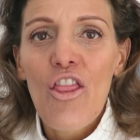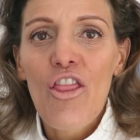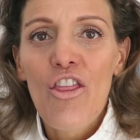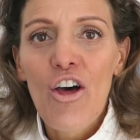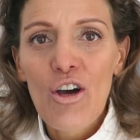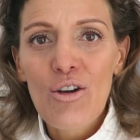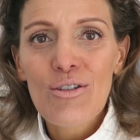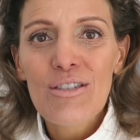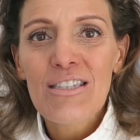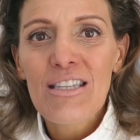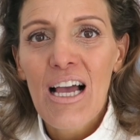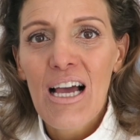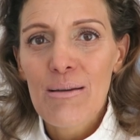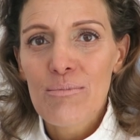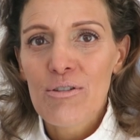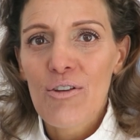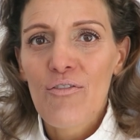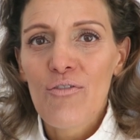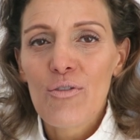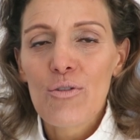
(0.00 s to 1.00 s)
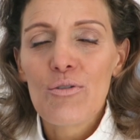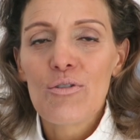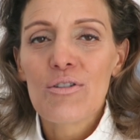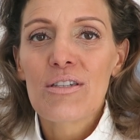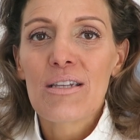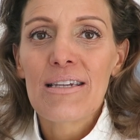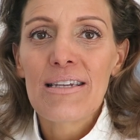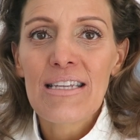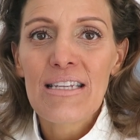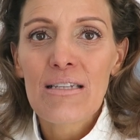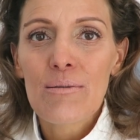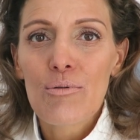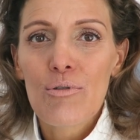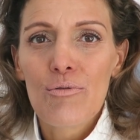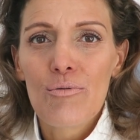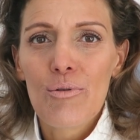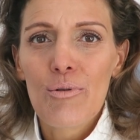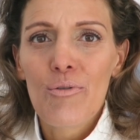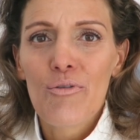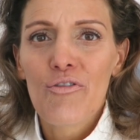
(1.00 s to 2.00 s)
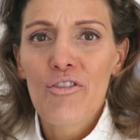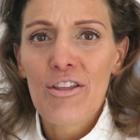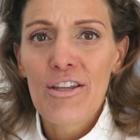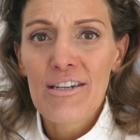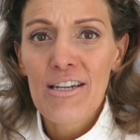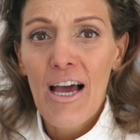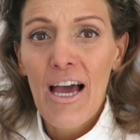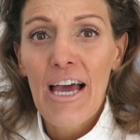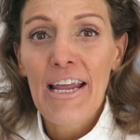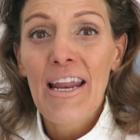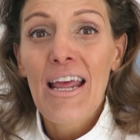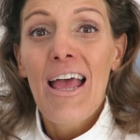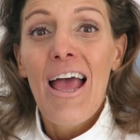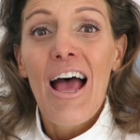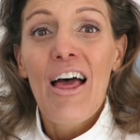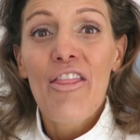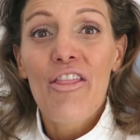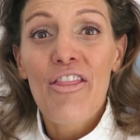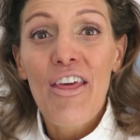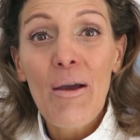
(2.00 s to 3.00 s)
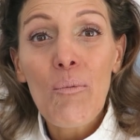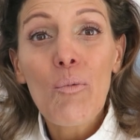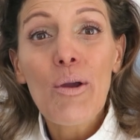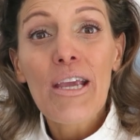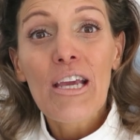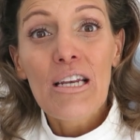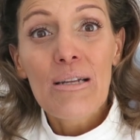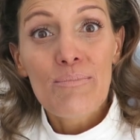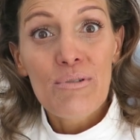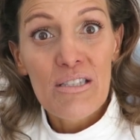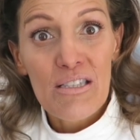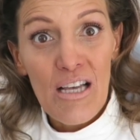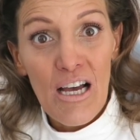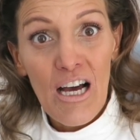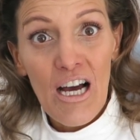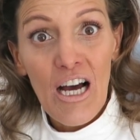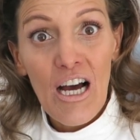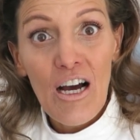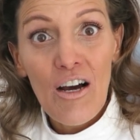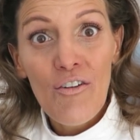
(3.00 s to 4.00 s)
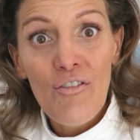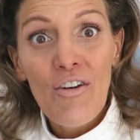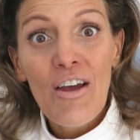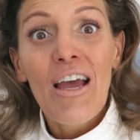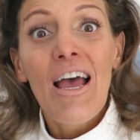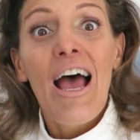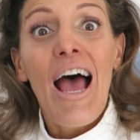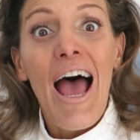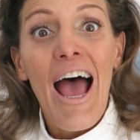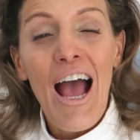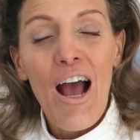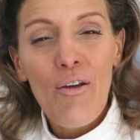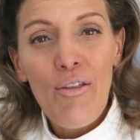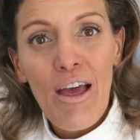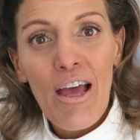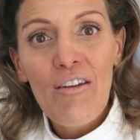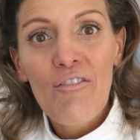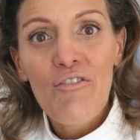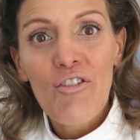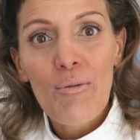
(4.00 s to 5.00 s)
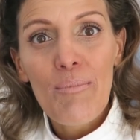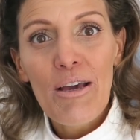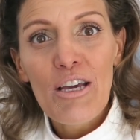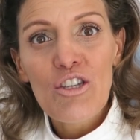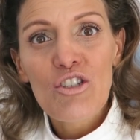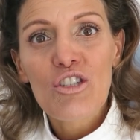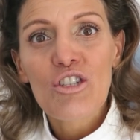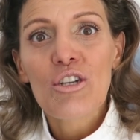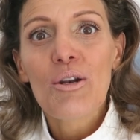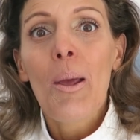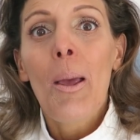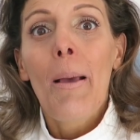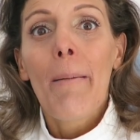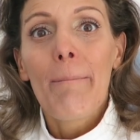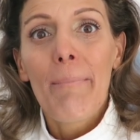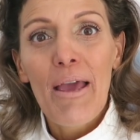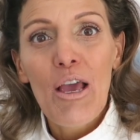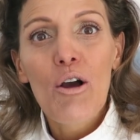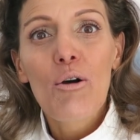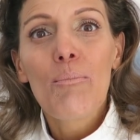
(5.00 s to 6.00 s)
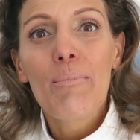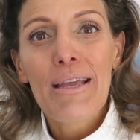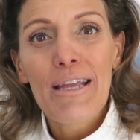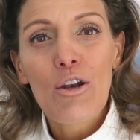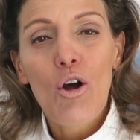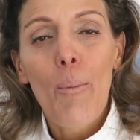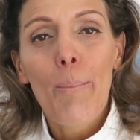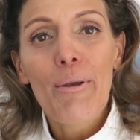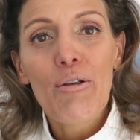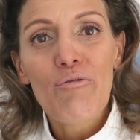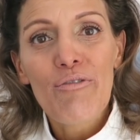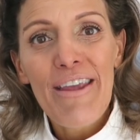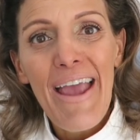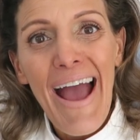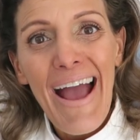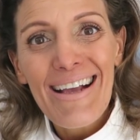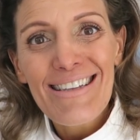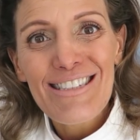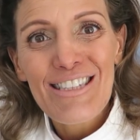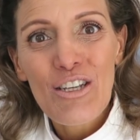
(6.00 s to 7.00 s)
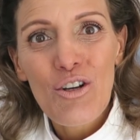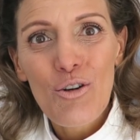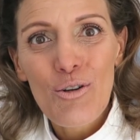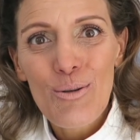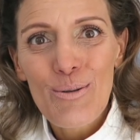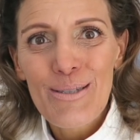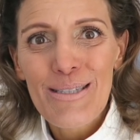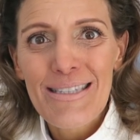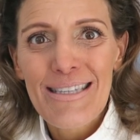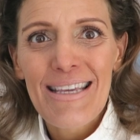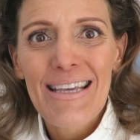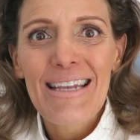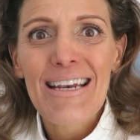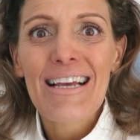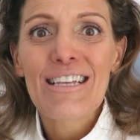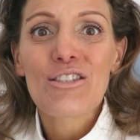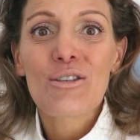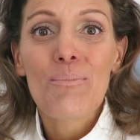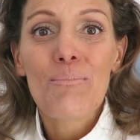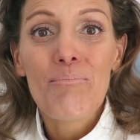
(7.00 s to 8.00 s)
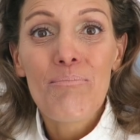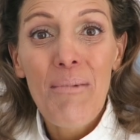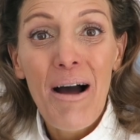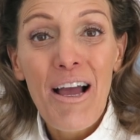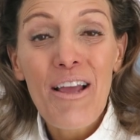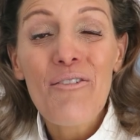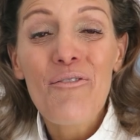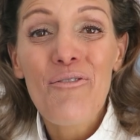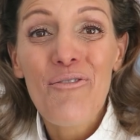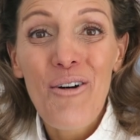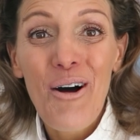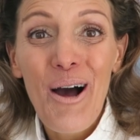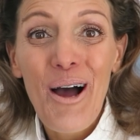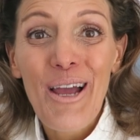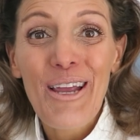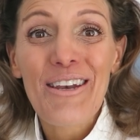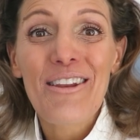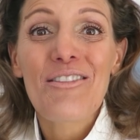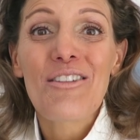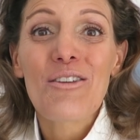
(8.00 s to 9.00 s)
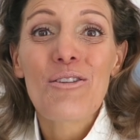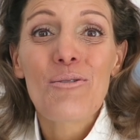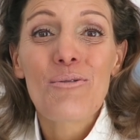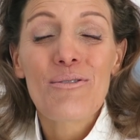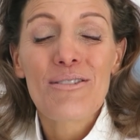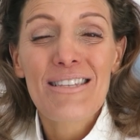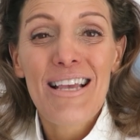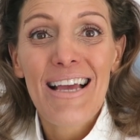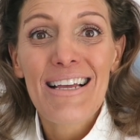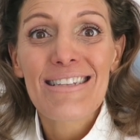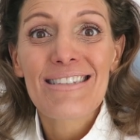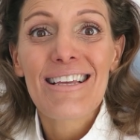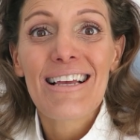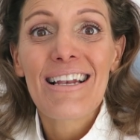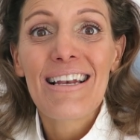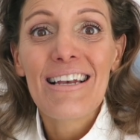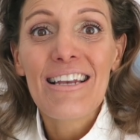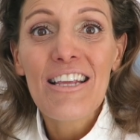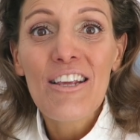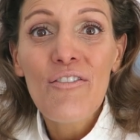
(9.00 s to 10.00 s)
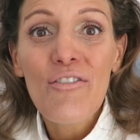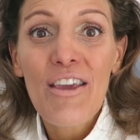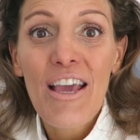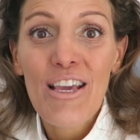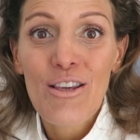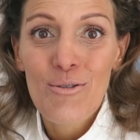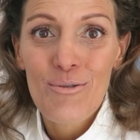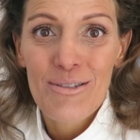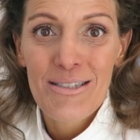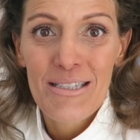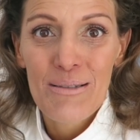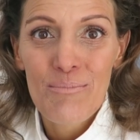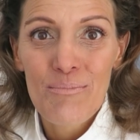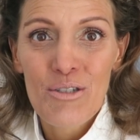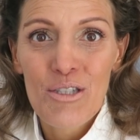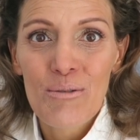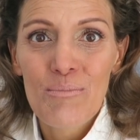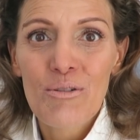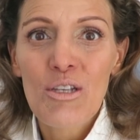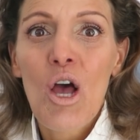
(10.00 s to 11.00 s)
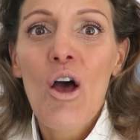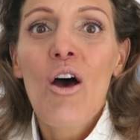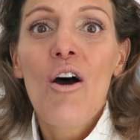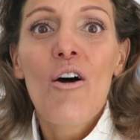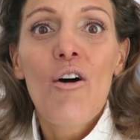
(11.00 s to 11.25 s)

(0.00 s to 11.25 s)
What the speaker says: Those types of foods need to be removed from the diet, and then we can observe how that inflammation may or may not be reacting on your skin, as you might find that you tend to alleviate your symptoms